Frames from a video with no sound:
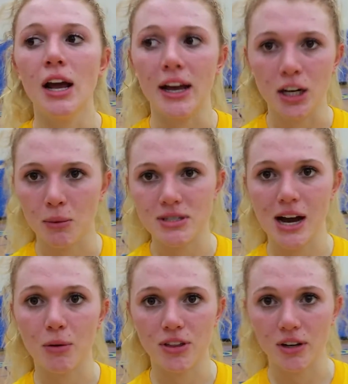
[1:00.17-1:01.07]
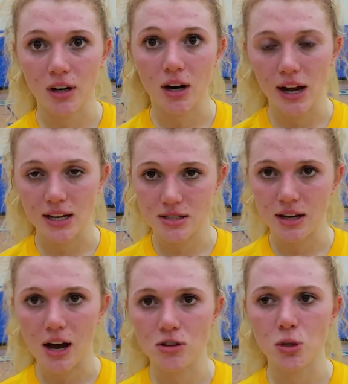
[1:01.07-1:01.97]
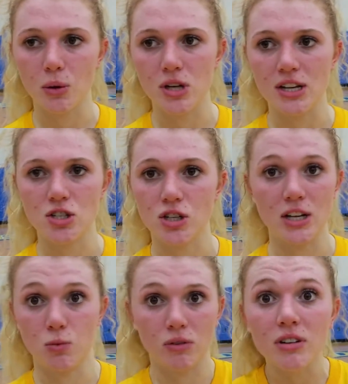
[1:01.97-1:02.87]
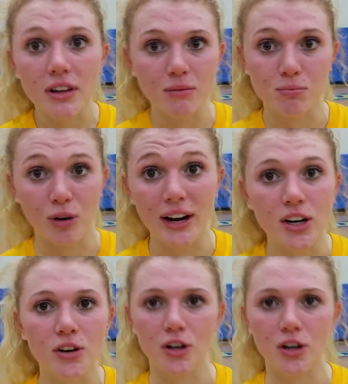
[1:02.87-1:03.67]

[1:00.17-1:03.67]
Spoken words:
Anna was out with her ACL, so it's we're really brand new.